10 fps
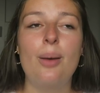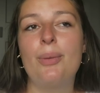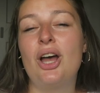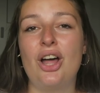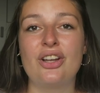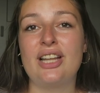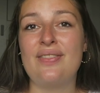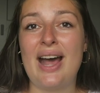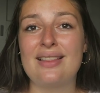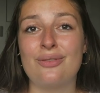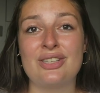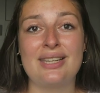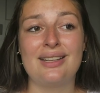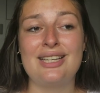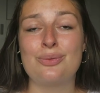But other than that, the
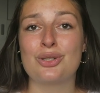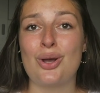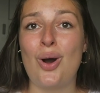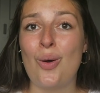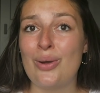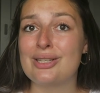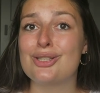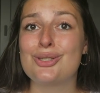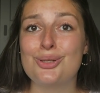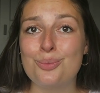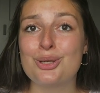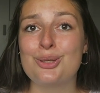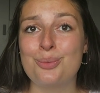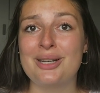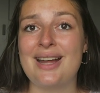facilities were always super,
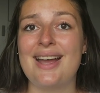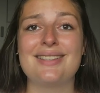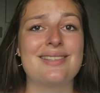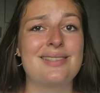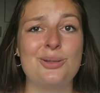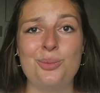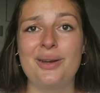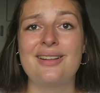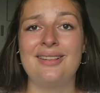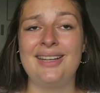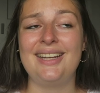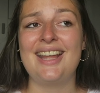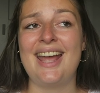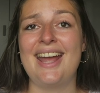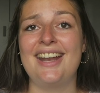super nice, super clean,
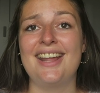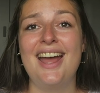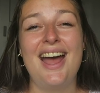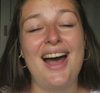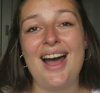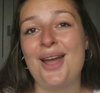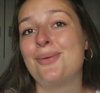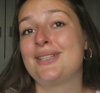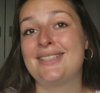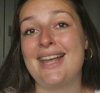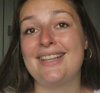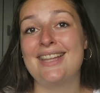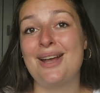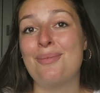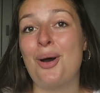and I would stay in
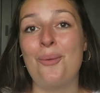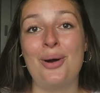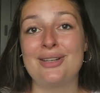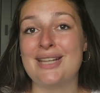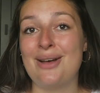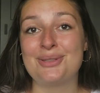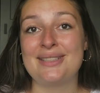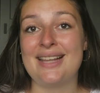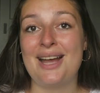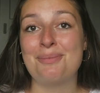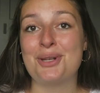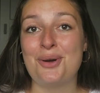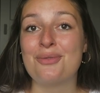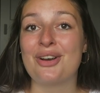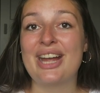them one thousand times
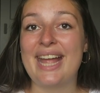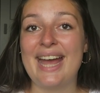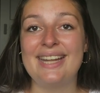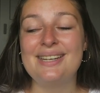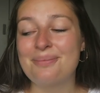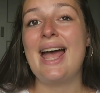over again.